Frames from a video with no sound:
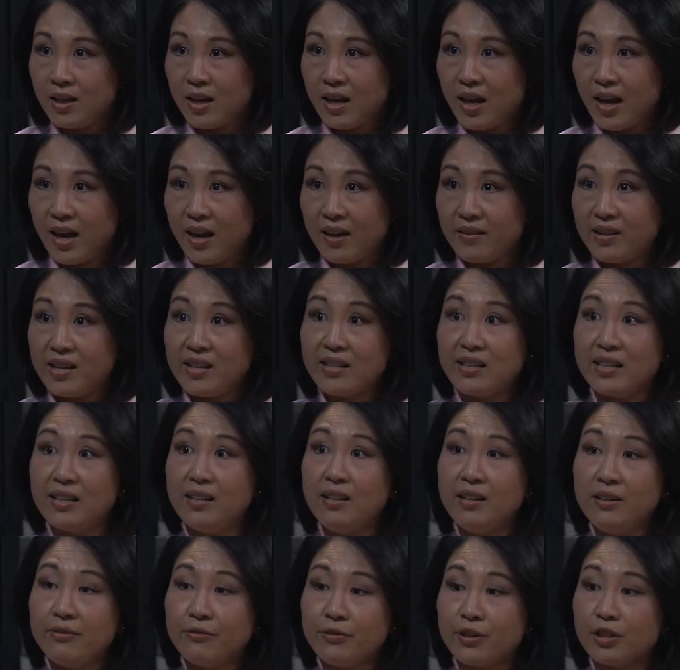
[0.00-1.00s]
And
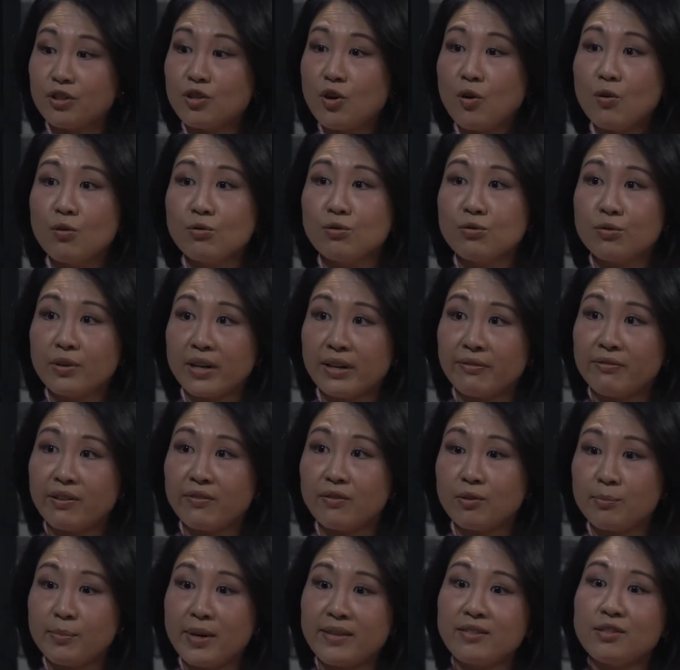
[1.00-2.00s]
it
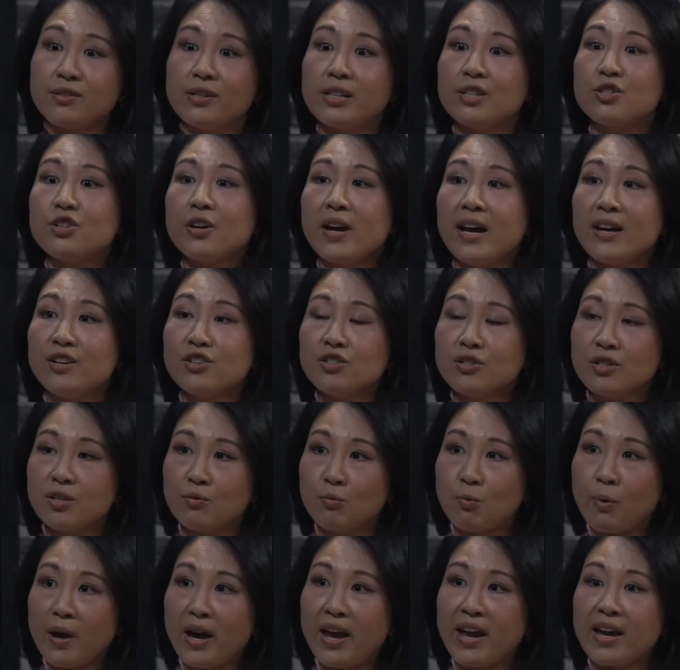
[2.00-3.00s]
fundamentally change
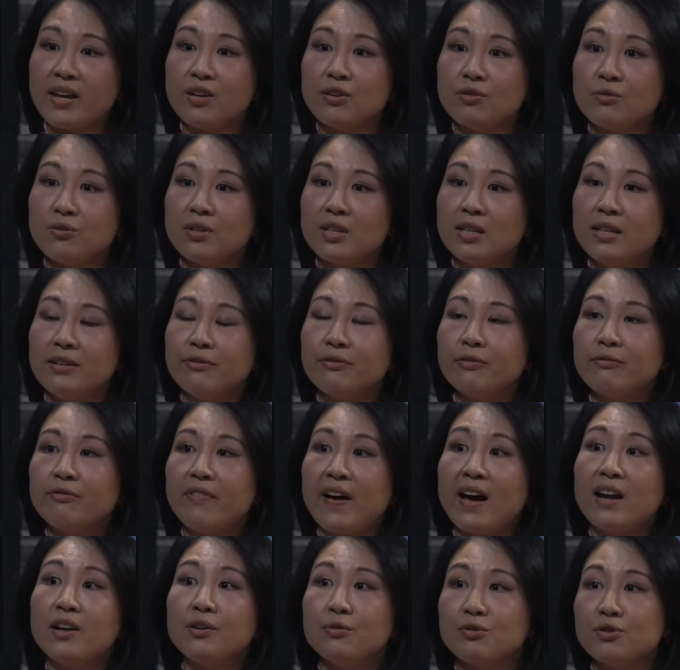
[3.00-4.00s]
the way you deliver
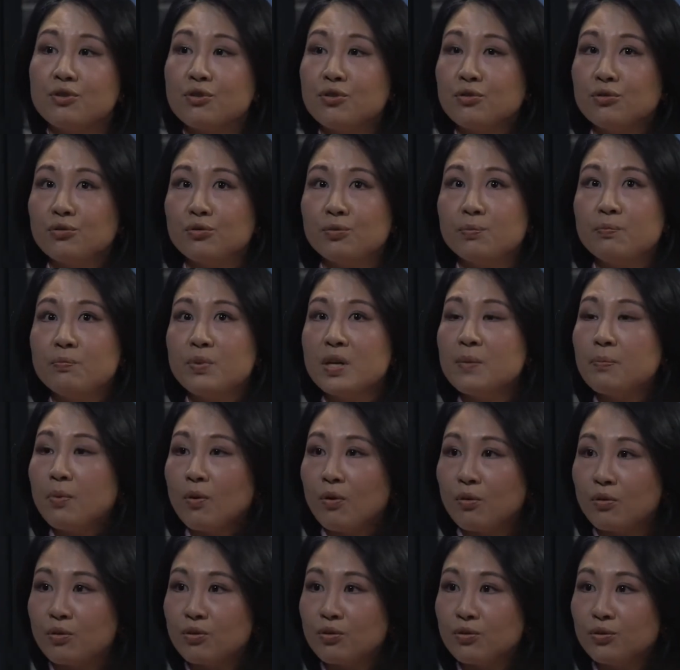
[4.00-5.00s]
values to
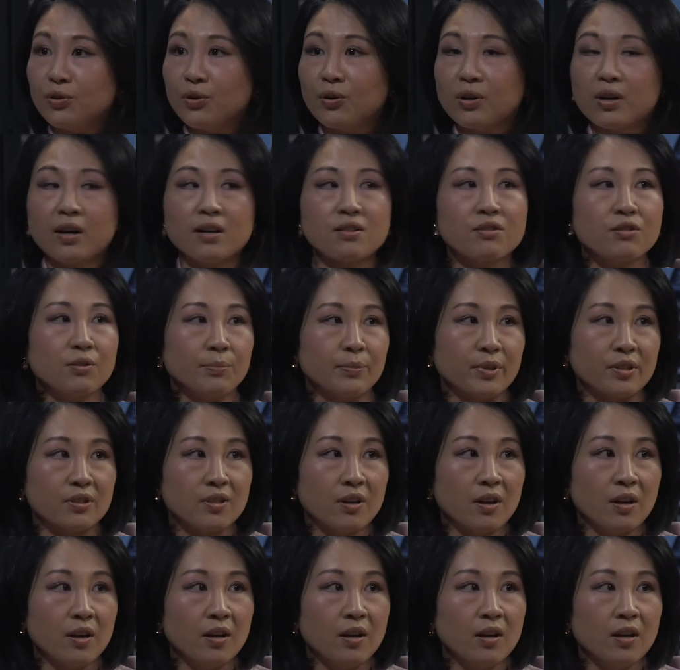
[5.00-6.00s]
people, to your
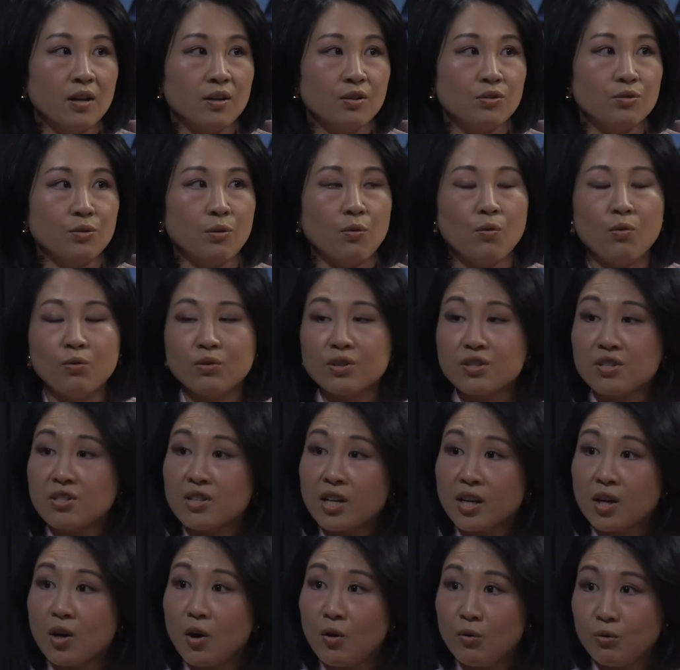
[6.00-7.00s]
customers, to all the
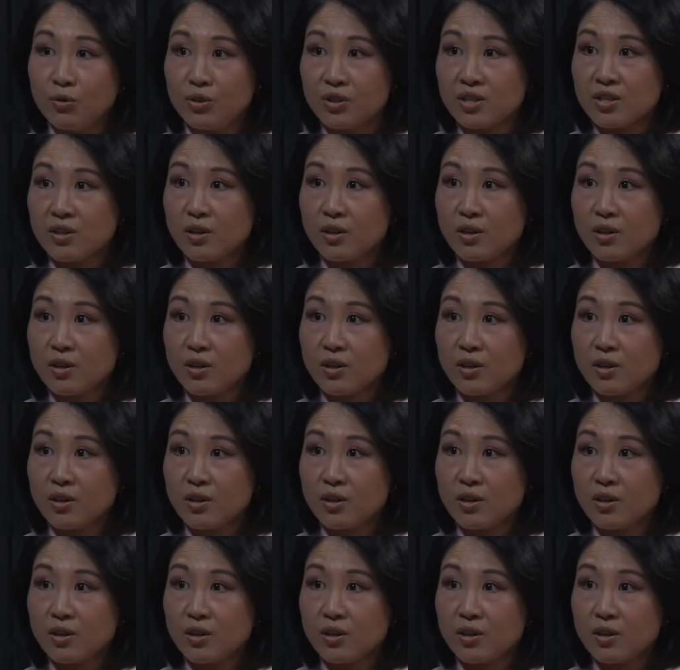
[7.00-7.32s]
stakeholders